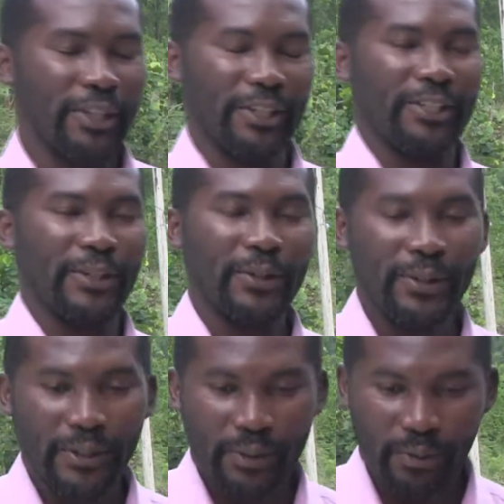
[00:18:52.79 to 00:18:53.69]
Yeah. So
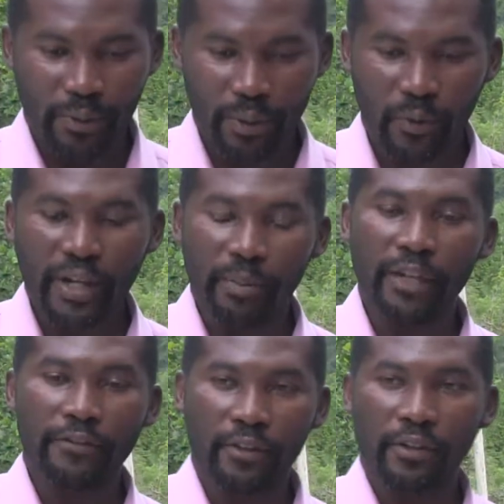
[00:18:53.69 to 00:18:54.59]
we're quite
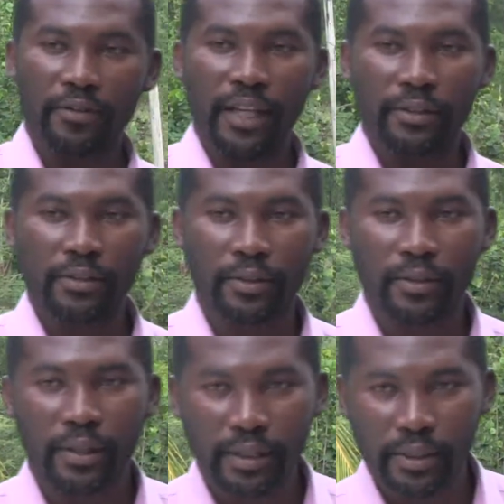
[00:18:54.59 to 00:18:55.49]
mindful of that.
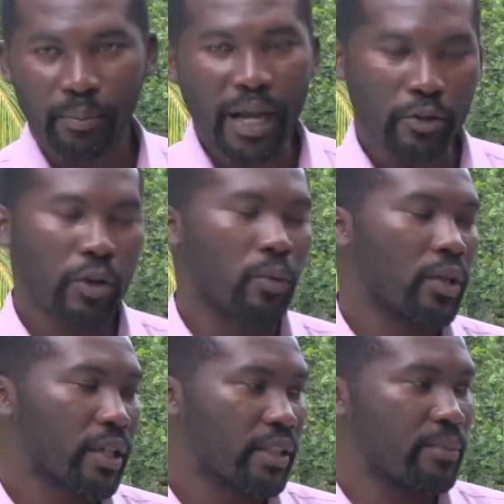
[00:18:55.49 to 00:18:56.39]
So the background
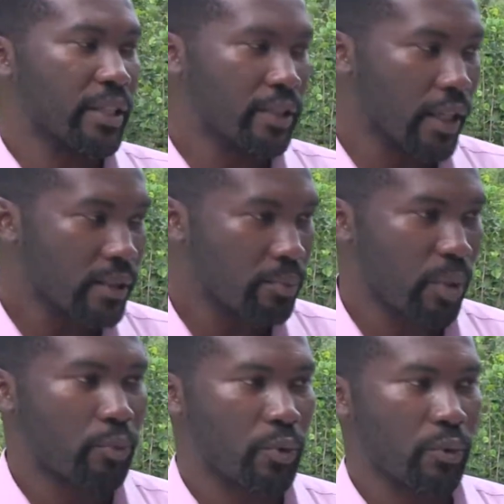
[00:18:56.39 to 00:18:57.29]
work is being done,
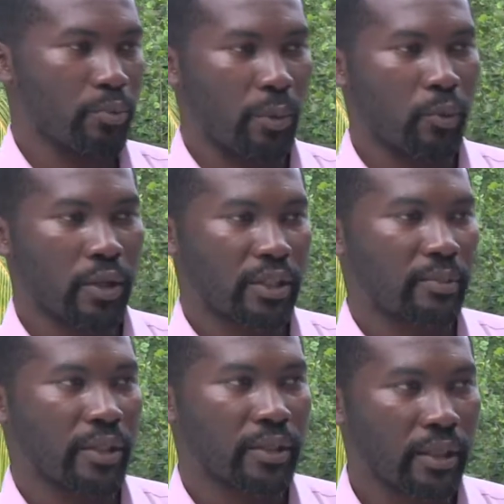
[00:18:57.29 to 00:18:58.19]
prep work is
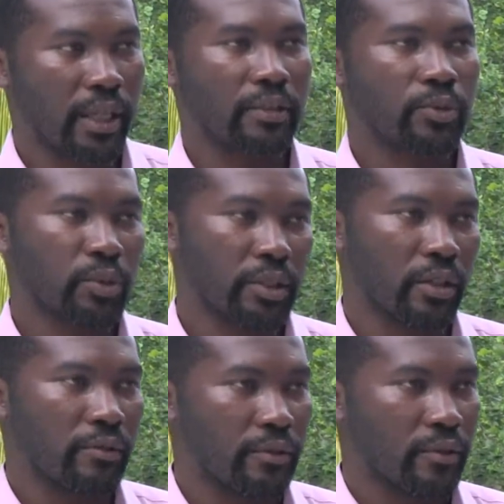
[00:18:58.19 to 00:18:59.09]
being done, and soon
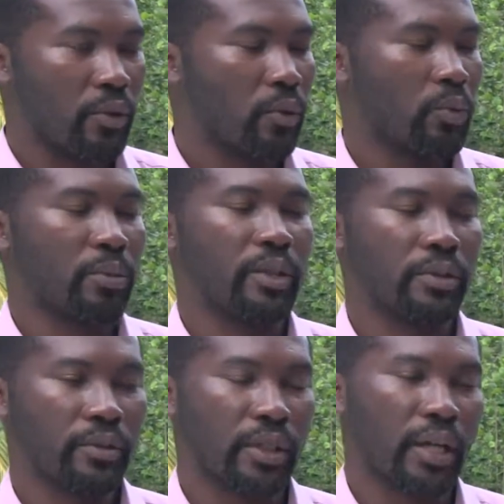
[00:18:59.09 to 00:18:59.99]
enough we'll be
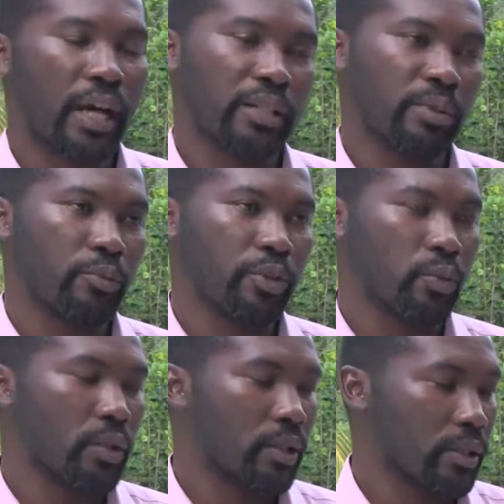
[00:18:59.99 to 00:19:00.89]
into the Casby Bridge work.